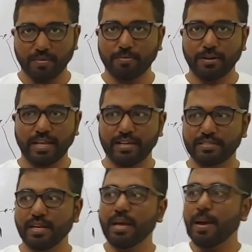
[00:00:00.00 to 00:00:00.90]

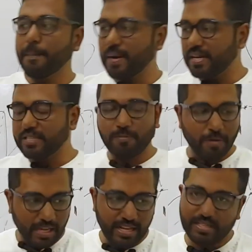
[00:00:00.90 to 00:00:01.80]
Polaris. But is
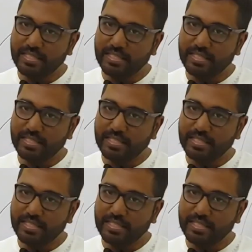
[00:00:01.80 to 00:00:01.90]
Polaris